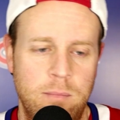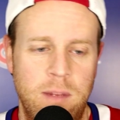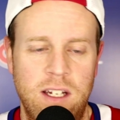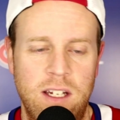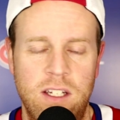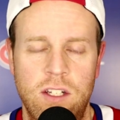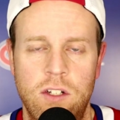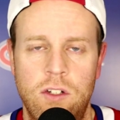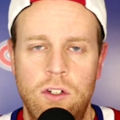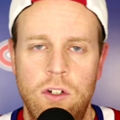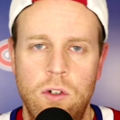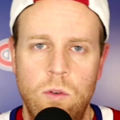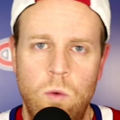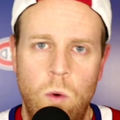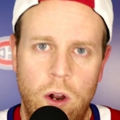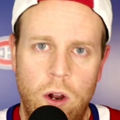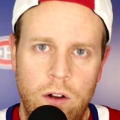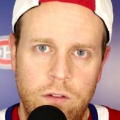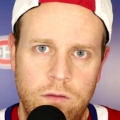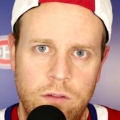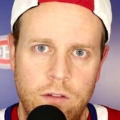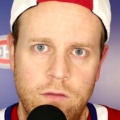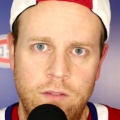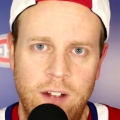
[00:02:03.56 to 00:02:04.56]
makes it
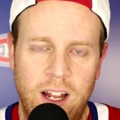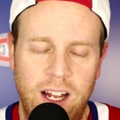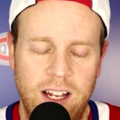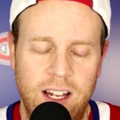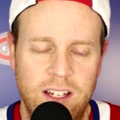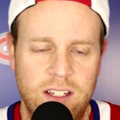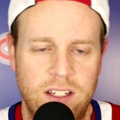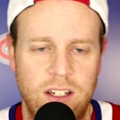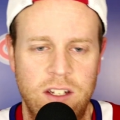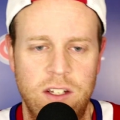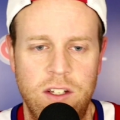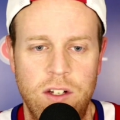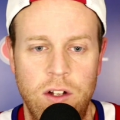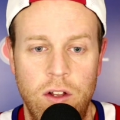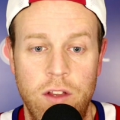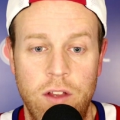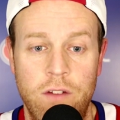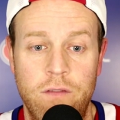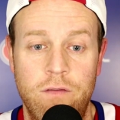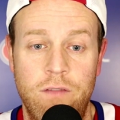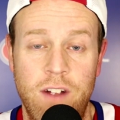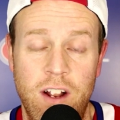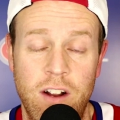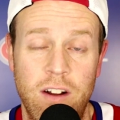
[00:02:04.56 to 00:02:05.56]
2-1 for Vegas until
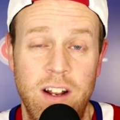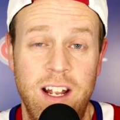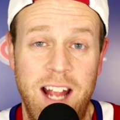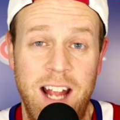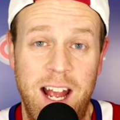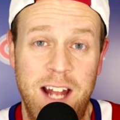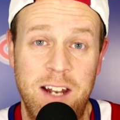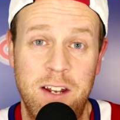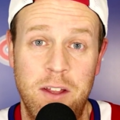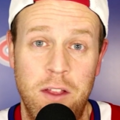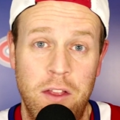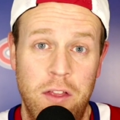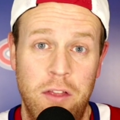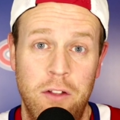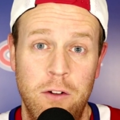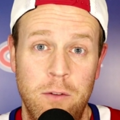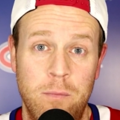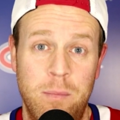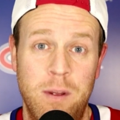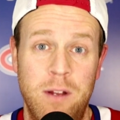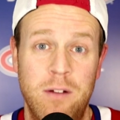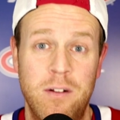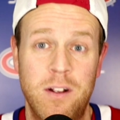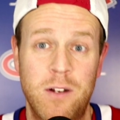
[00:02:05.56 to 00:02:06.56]
the very end of the third
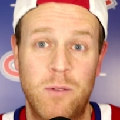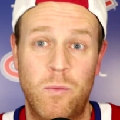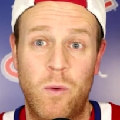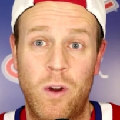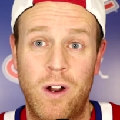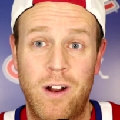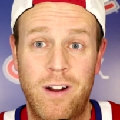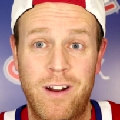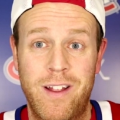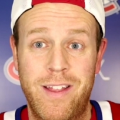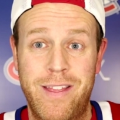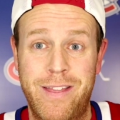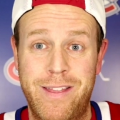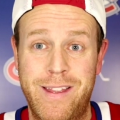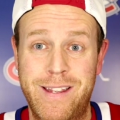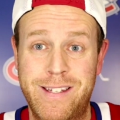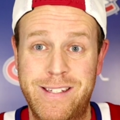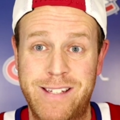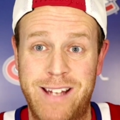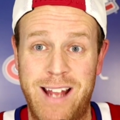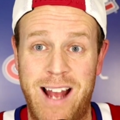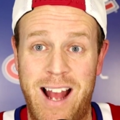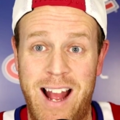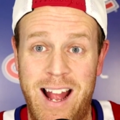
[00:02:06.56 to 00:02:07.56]
period, where
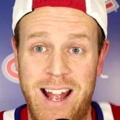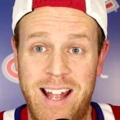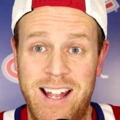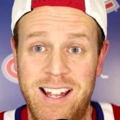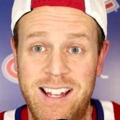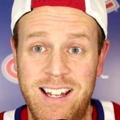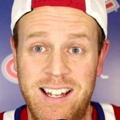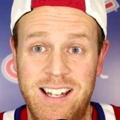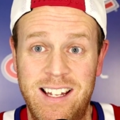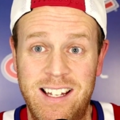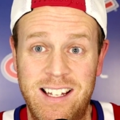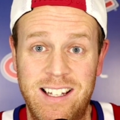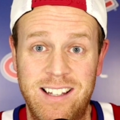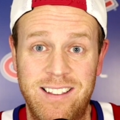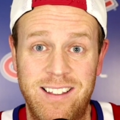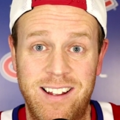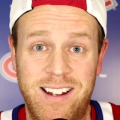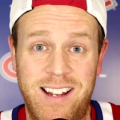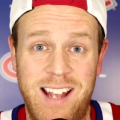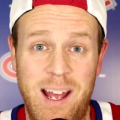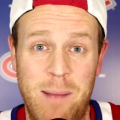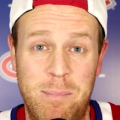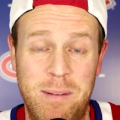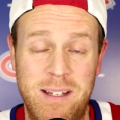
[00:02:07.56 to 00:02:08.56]
this guy, Le
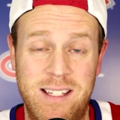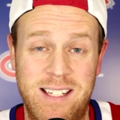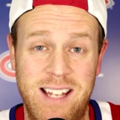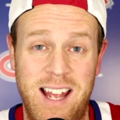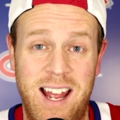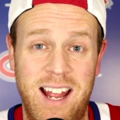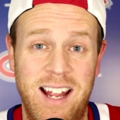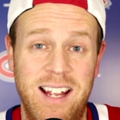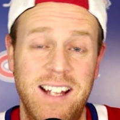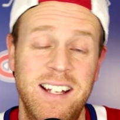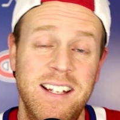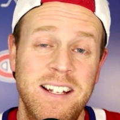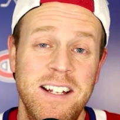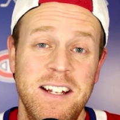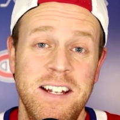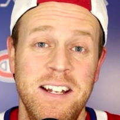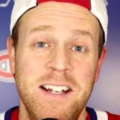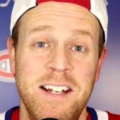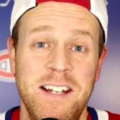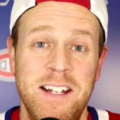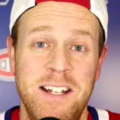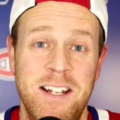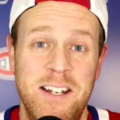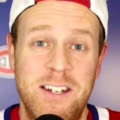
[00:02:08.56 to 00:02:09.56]
Capitaine,
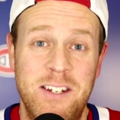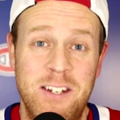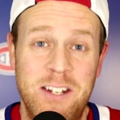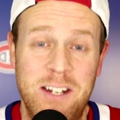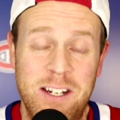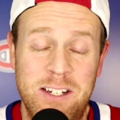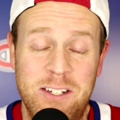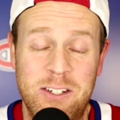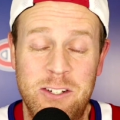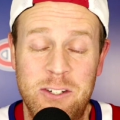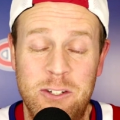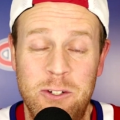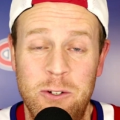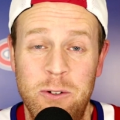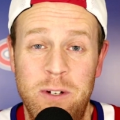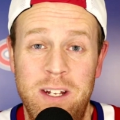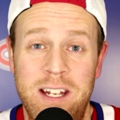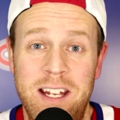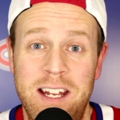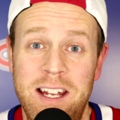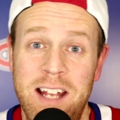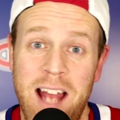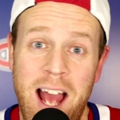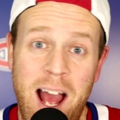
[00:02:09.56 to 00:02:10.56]
Nick
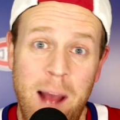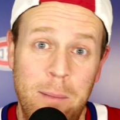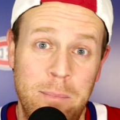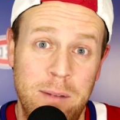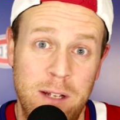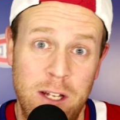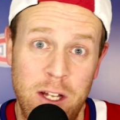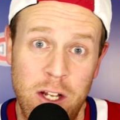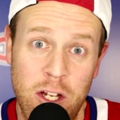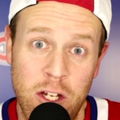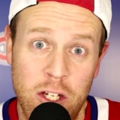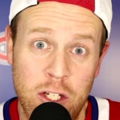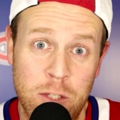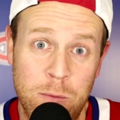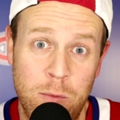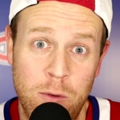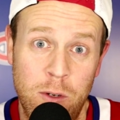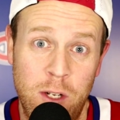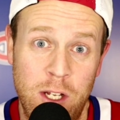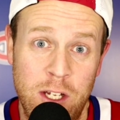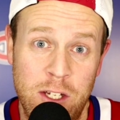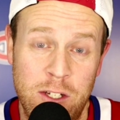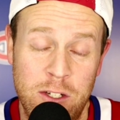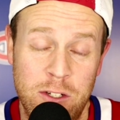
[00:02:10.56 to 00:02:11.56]
Suzuki, happy
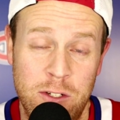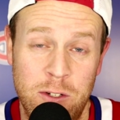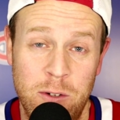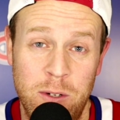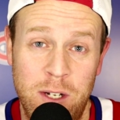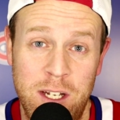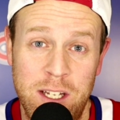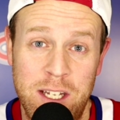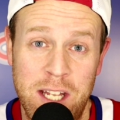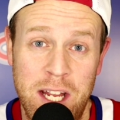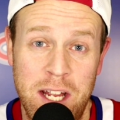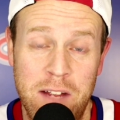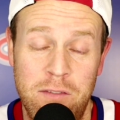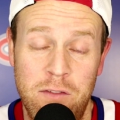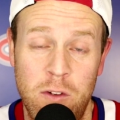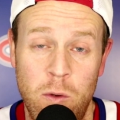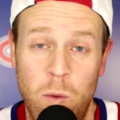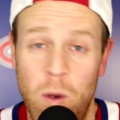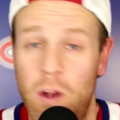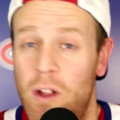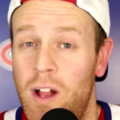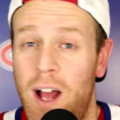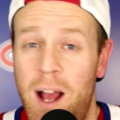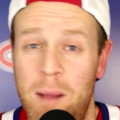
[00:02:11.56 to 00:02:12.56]
spooky Suzuki day, if you
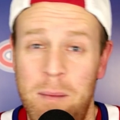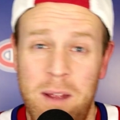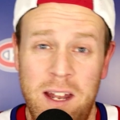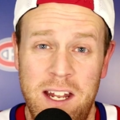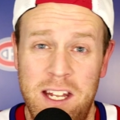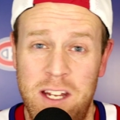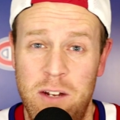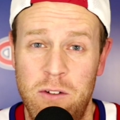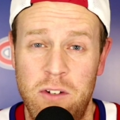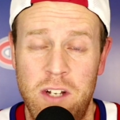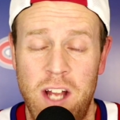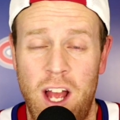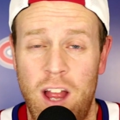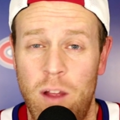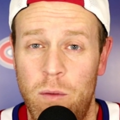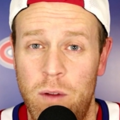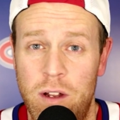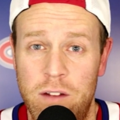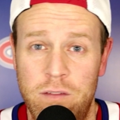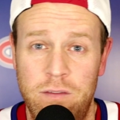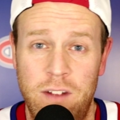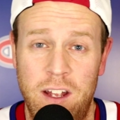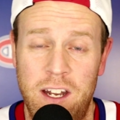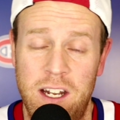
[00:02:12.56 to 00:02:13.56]
will. I'm not a huge
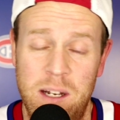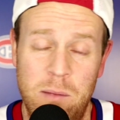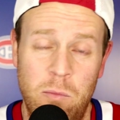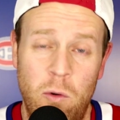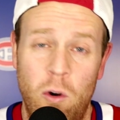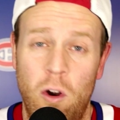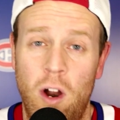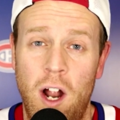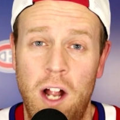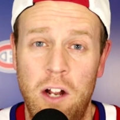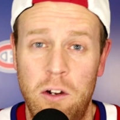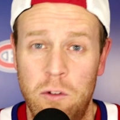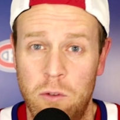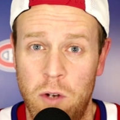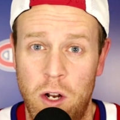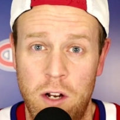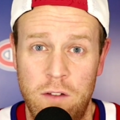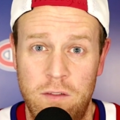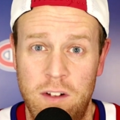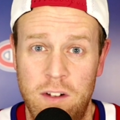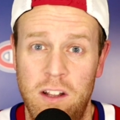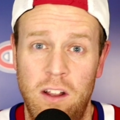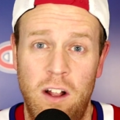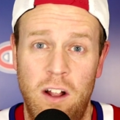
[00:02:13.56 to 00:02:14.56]
Halloween fan anymore. I grew out
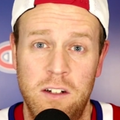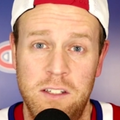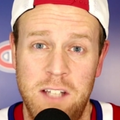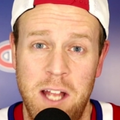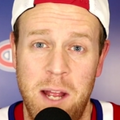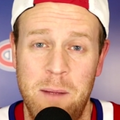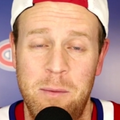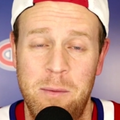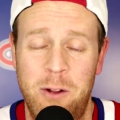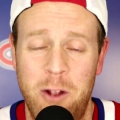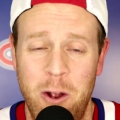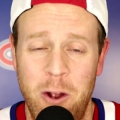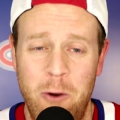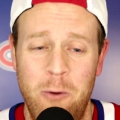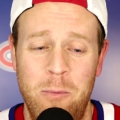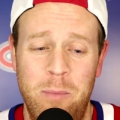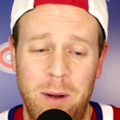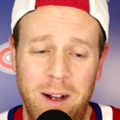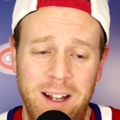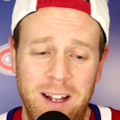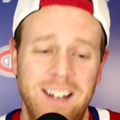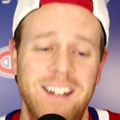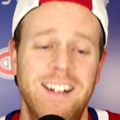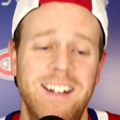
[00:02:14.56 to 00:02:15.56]
of it a long time ago,
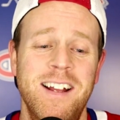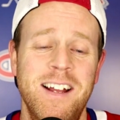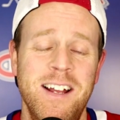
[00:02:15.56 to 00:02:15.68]
but